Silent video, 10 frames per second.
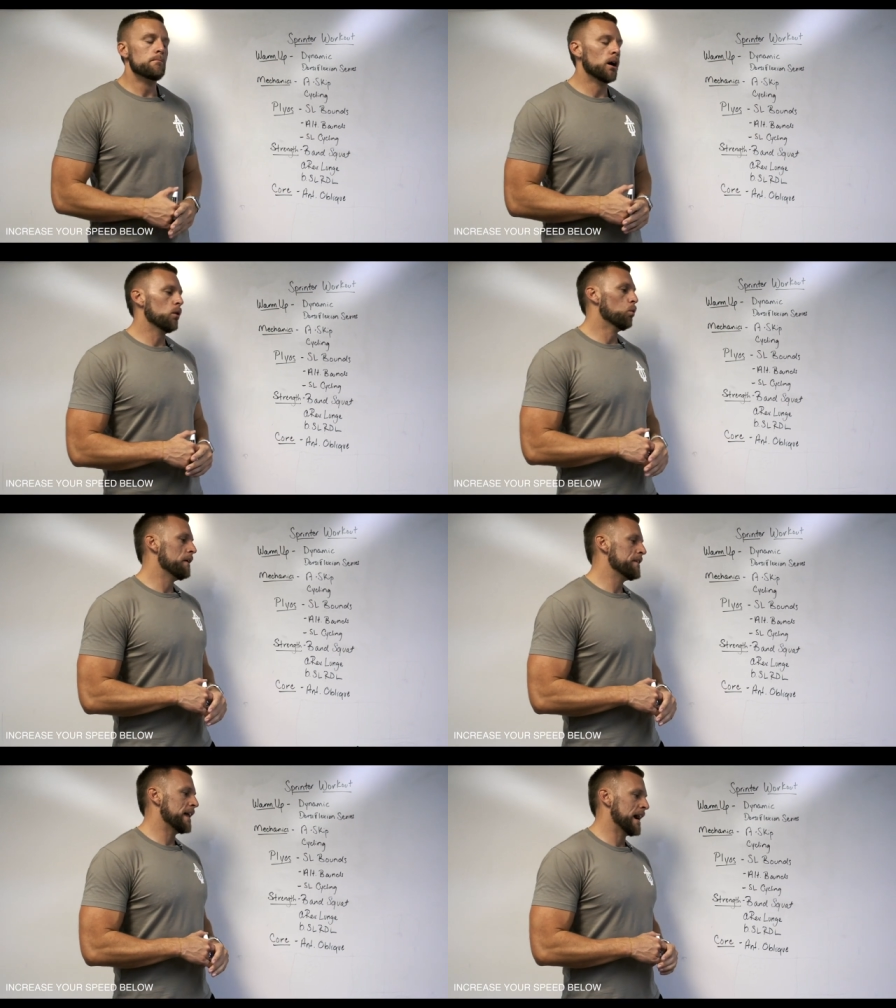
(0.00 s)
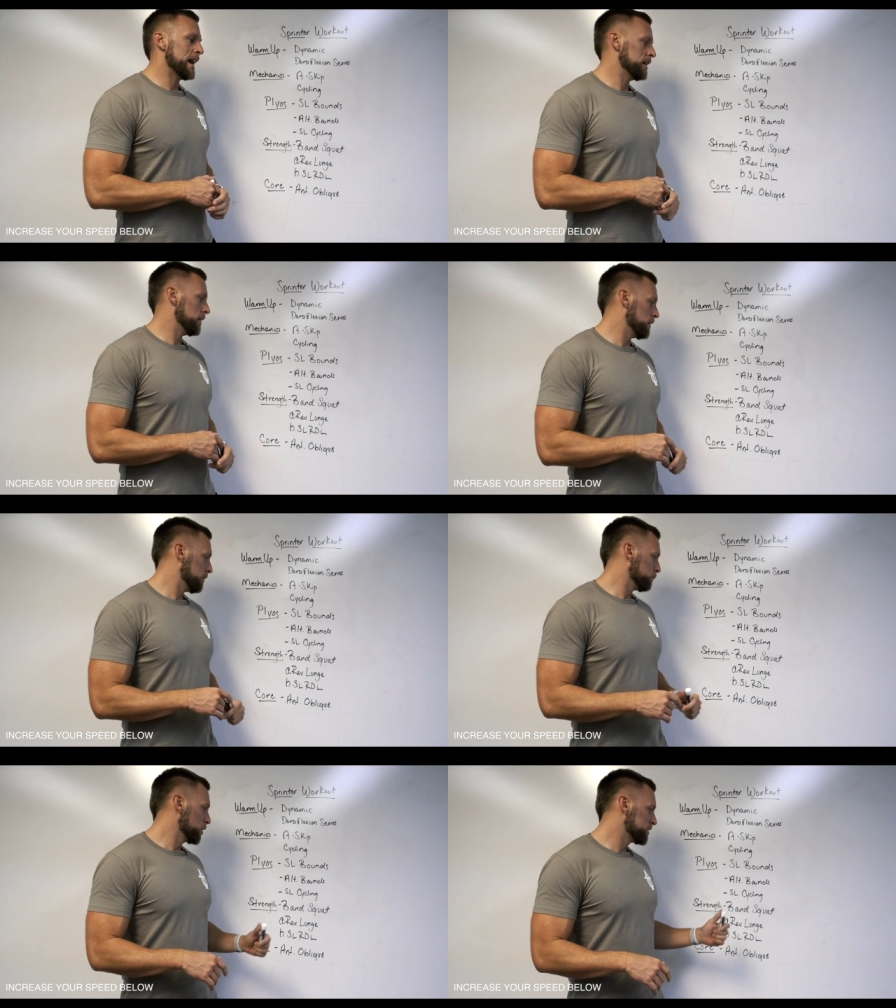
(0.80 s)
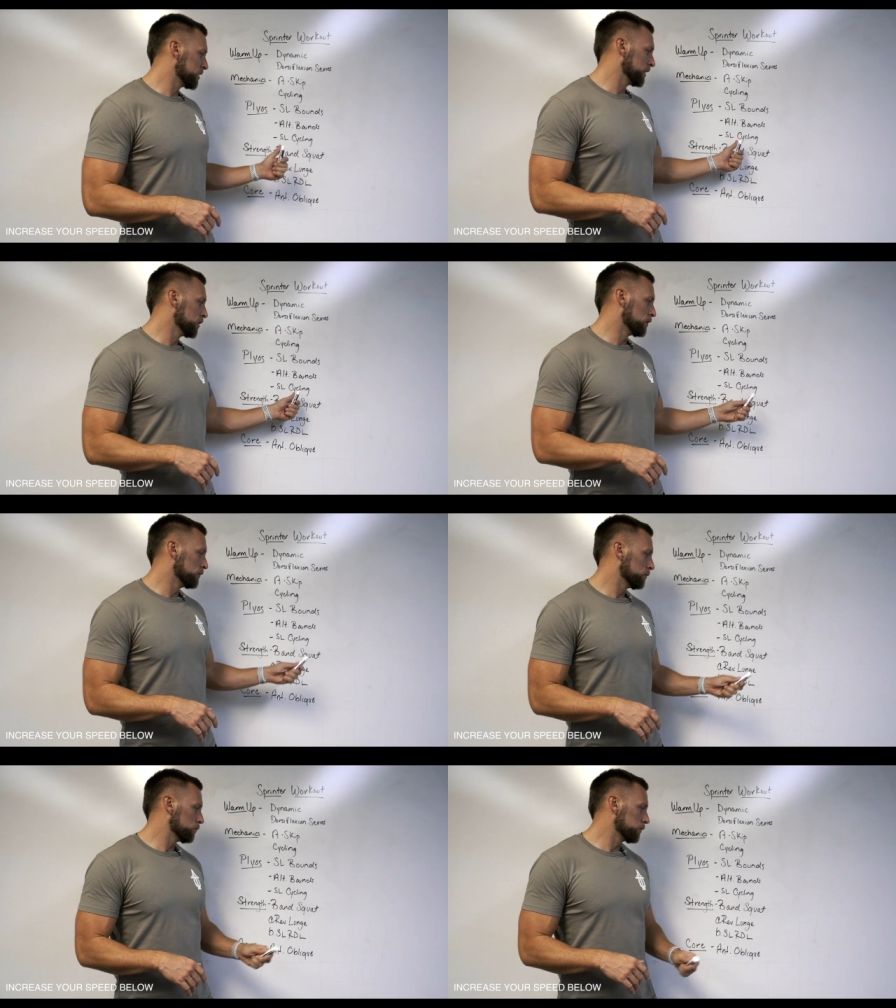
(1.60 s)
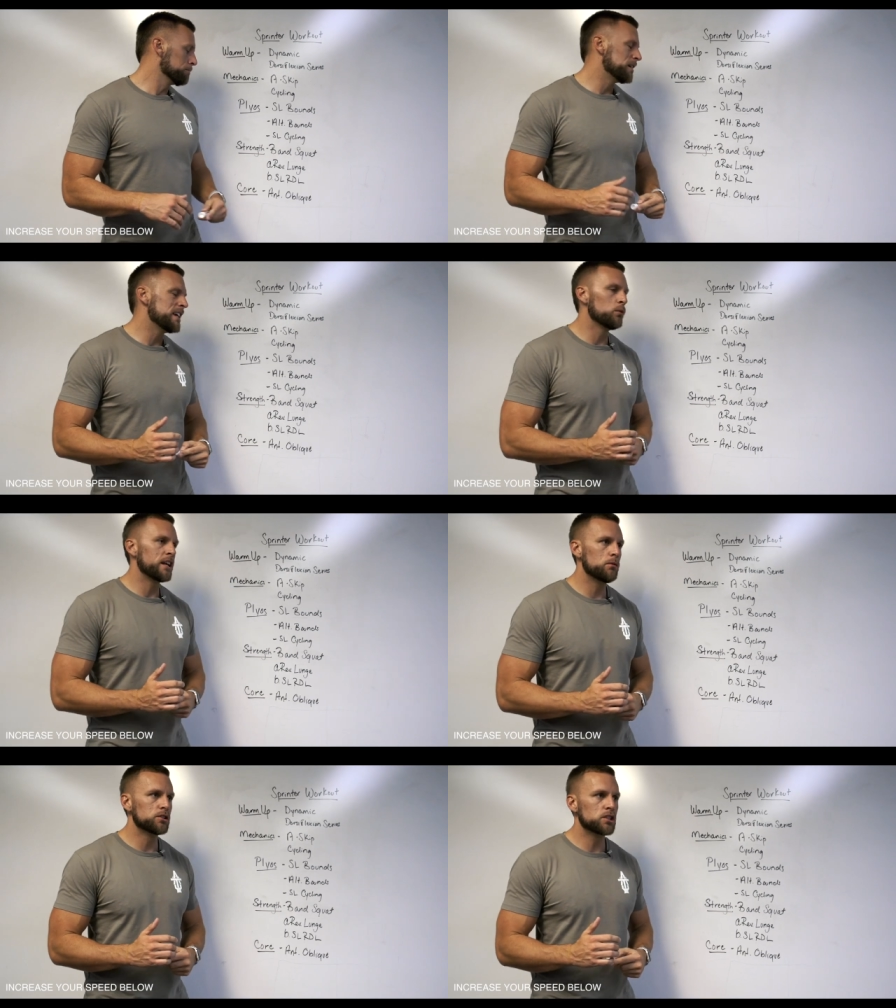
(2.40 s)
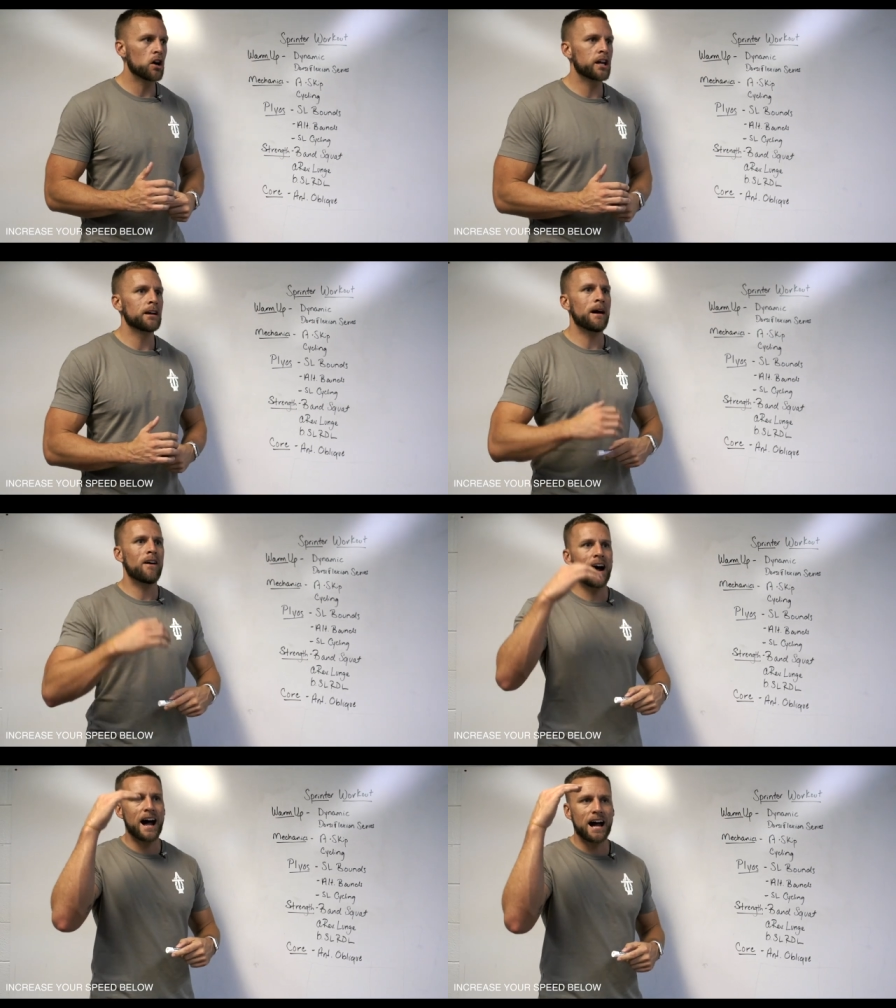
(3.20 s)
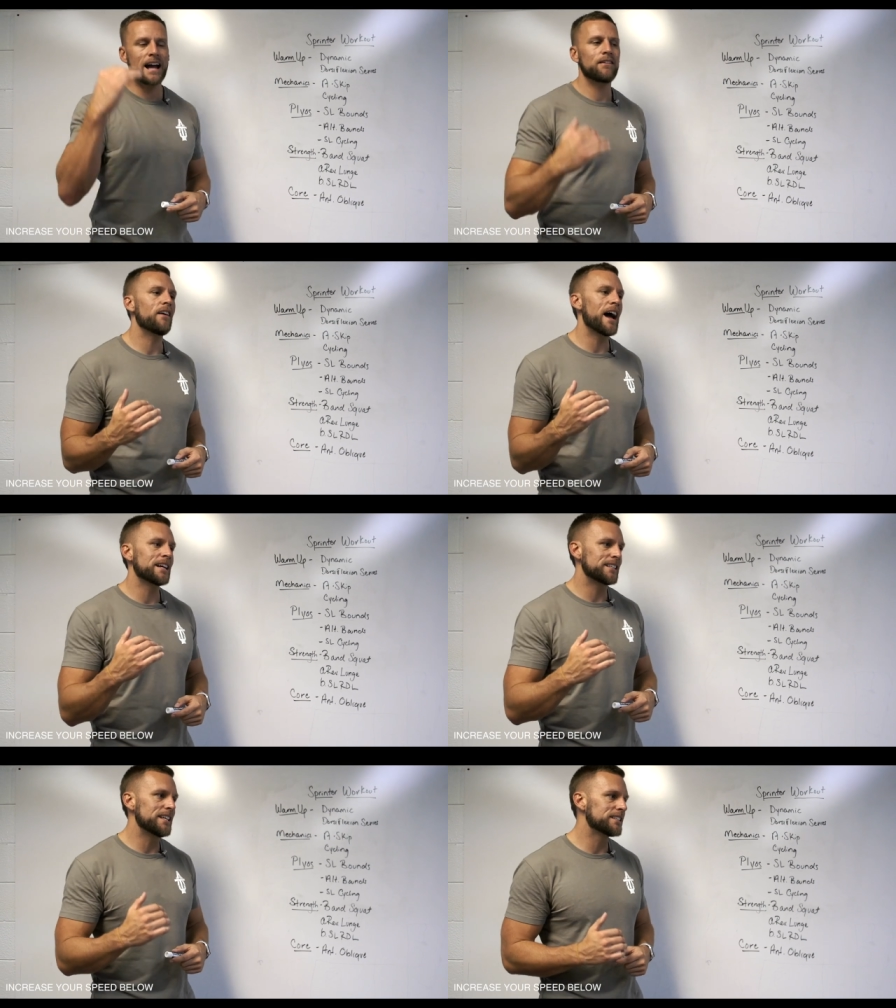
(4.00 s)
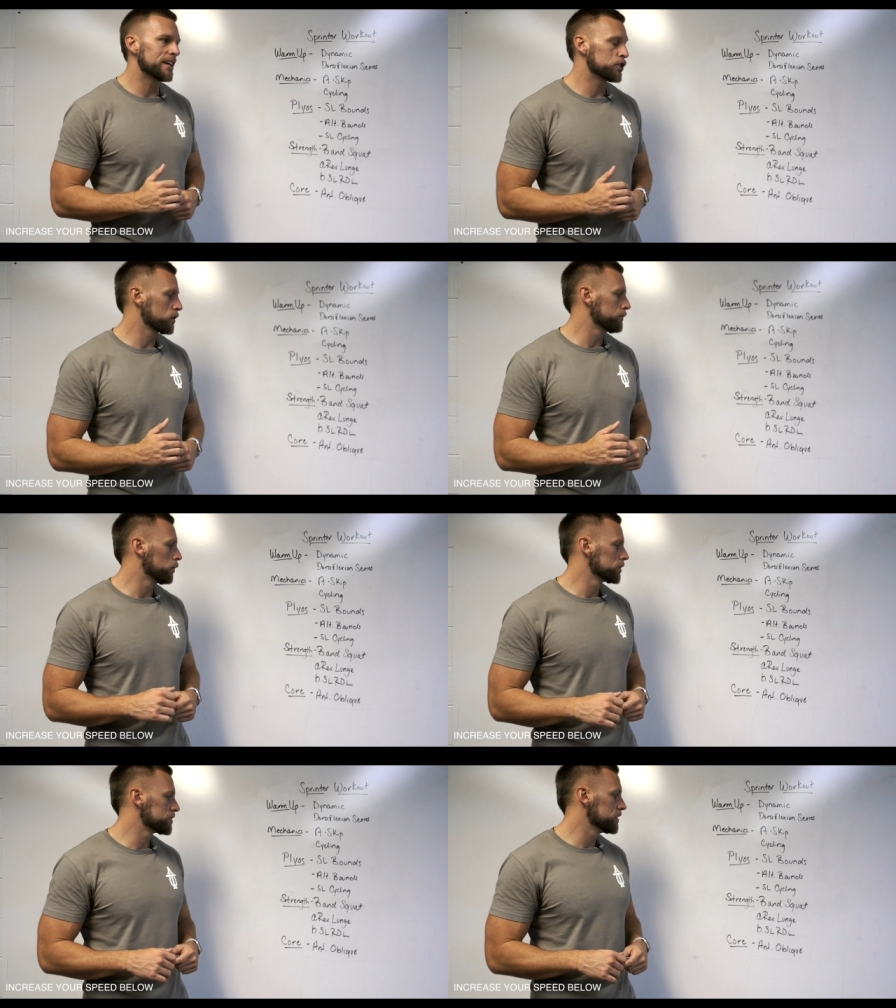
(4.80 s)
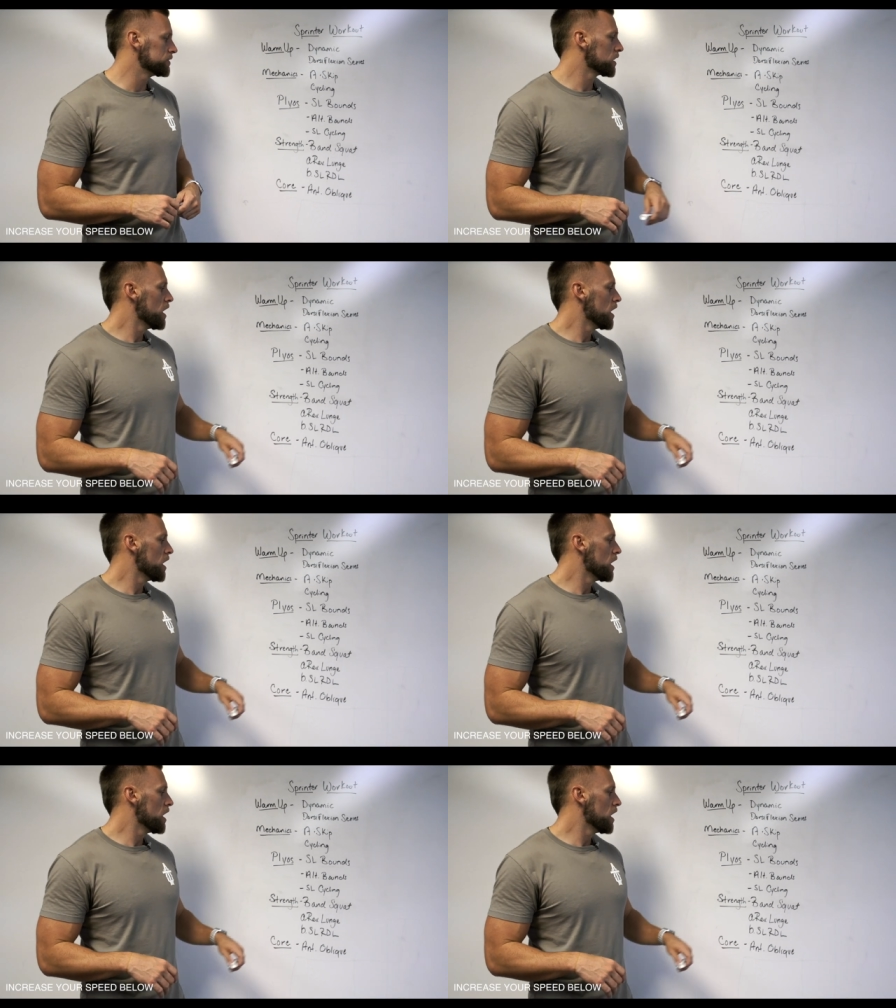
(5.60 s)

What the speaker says: but one that I recently learned from Pete when he was talking about high, fast, eccentric forces.